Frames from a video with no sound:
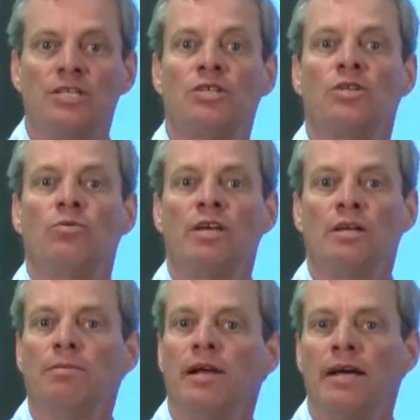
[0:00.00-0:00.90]
so that we
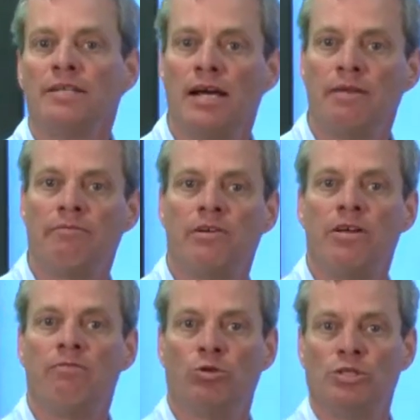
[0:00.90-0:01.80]
can apply a time
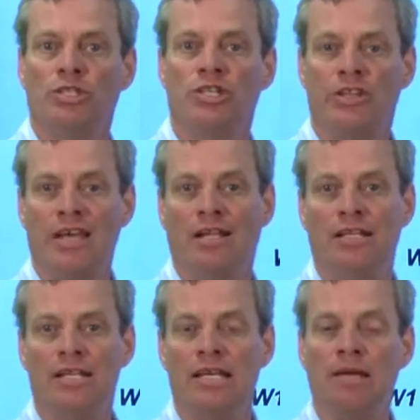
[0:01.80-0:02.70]
varying voltage to the
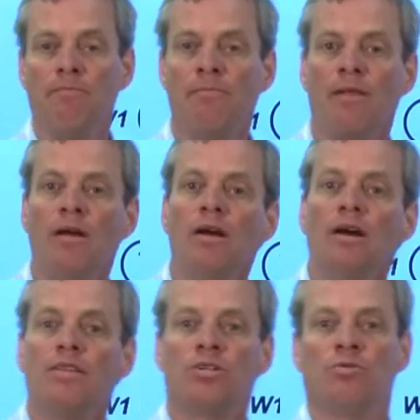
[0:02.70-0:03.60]
LED.
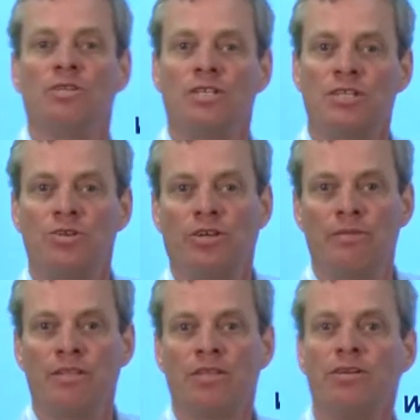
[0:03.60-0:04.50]
There's a resistor to
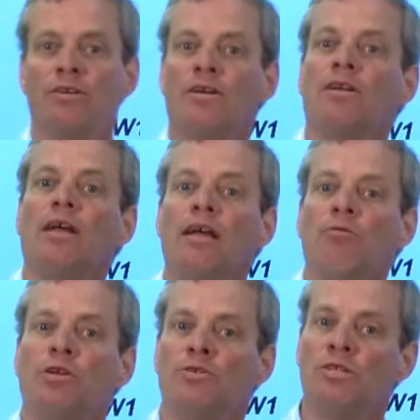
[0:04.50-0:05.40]
limit the current, and
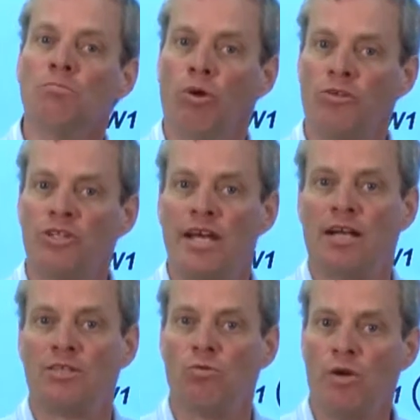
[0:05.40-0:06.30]
we're using both
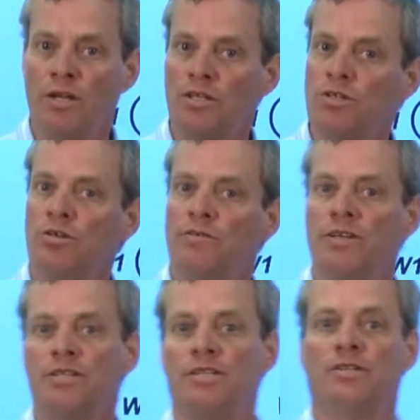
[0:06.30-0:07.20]
channels 1 and 2 of
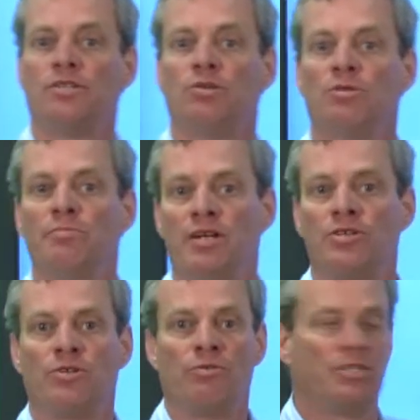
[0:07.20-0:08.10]
the oscilloscope to
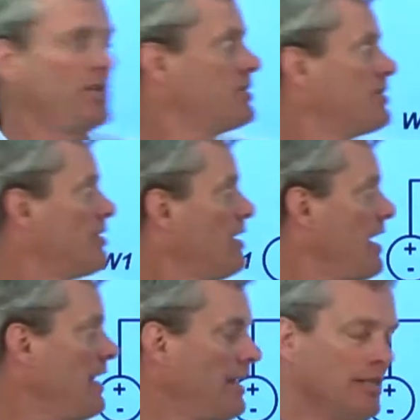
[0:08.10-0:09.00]
measure the resistor
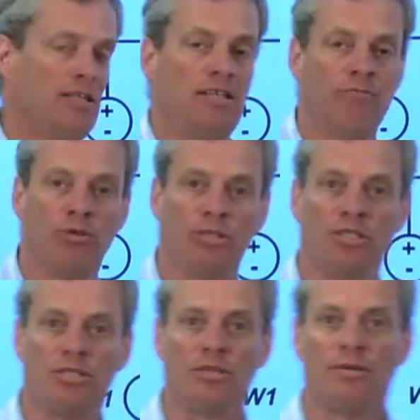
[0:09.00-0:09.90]
and LED
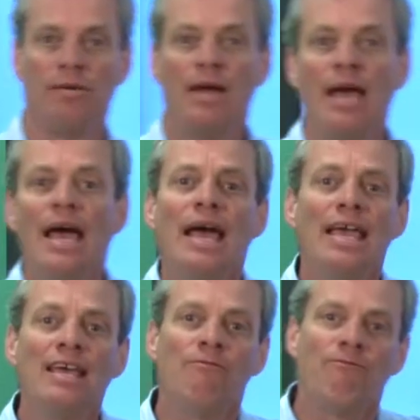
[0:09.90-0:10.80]
voltages.
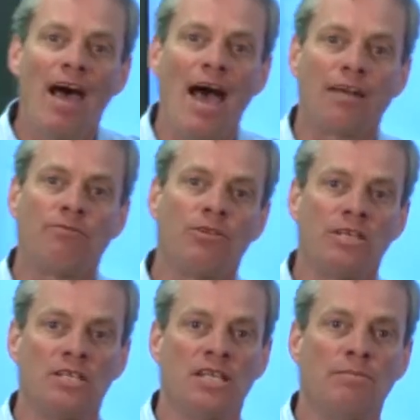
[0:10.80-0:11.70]
In fact, for
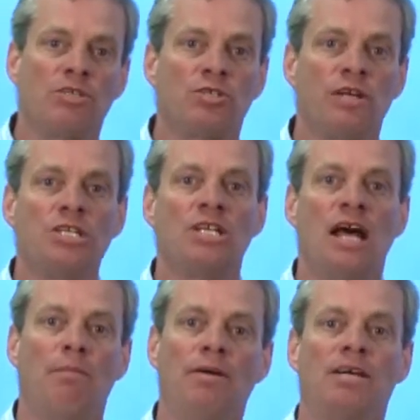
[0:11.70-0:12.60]
this demonstration,
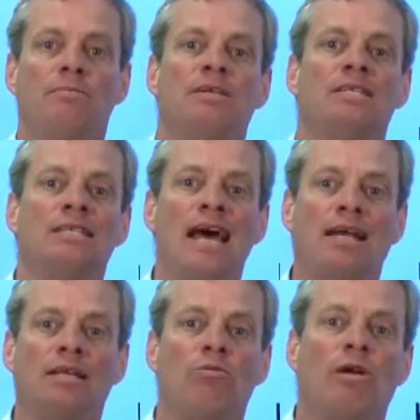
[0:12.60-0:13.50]
I'll pick up
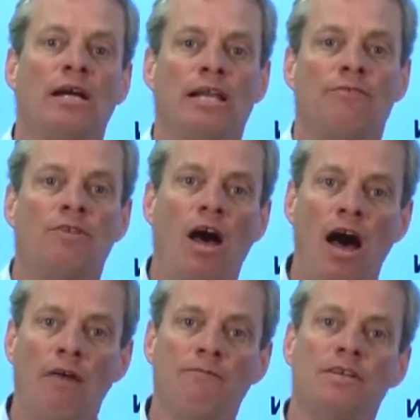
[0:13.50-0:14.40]
exactly where I left
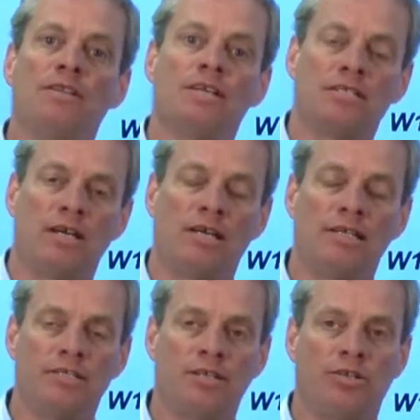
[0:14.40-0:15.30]
off in the
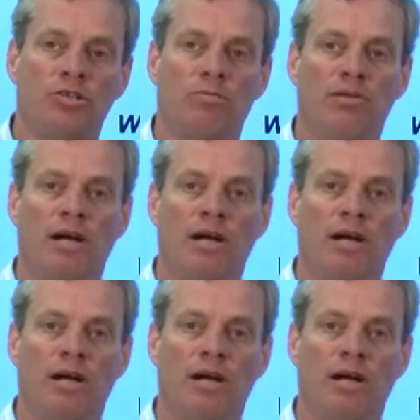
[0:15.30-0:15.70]
second oscilloscope